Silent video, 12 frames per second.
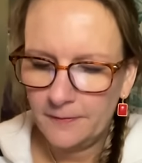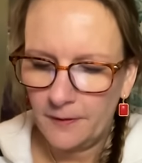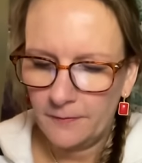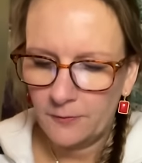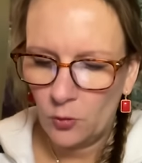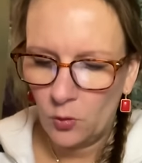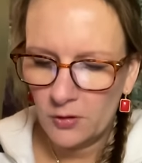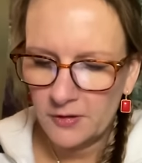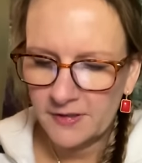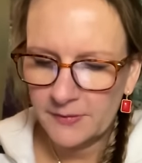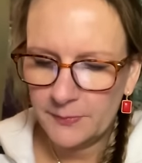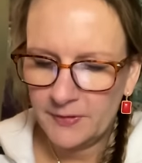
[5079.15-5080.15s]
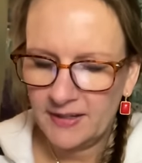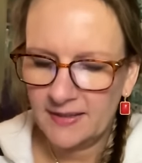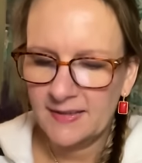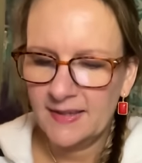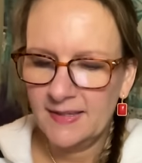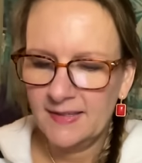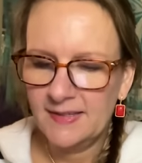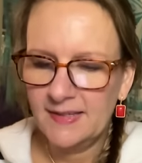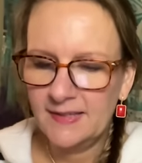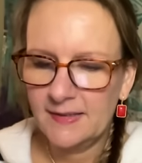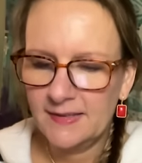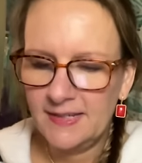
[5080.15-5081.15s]
of course, because this
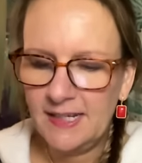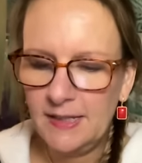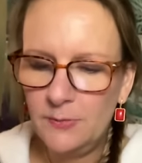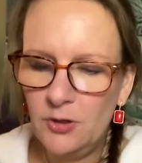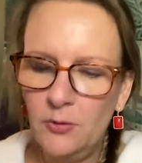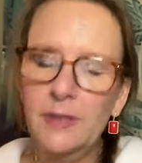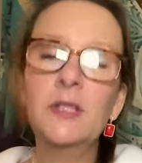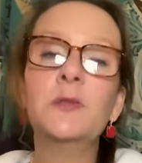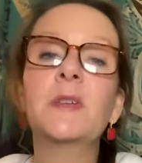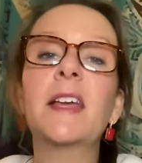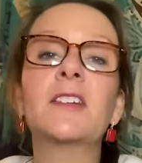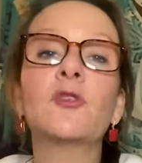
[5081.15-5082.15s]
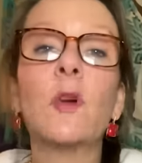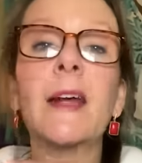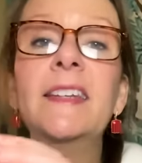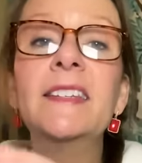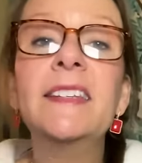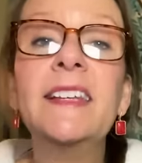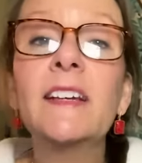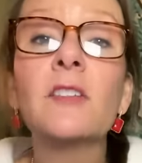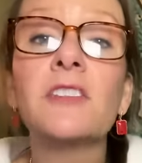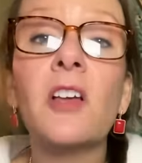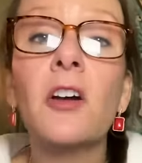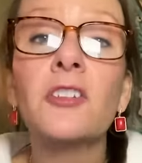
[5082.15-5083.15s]
is Temu and you get great
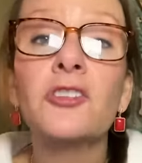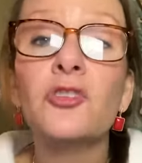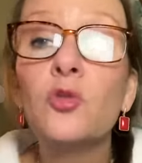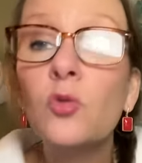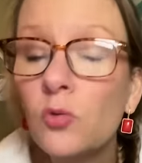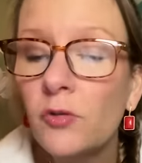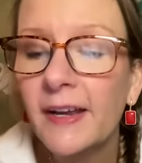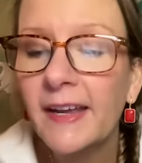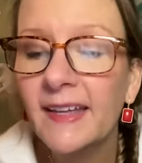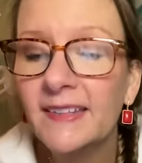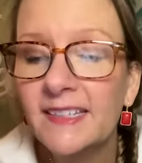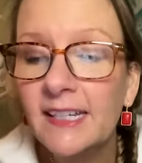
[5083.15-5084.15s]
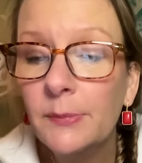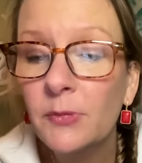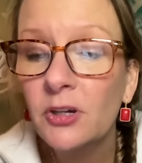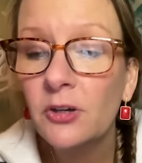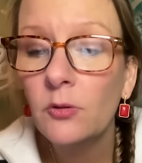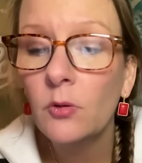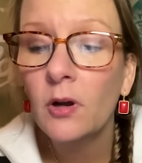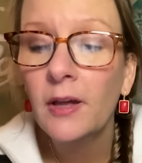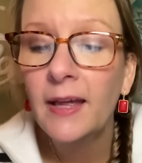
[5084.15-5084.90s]
deals on jewelry at Temu.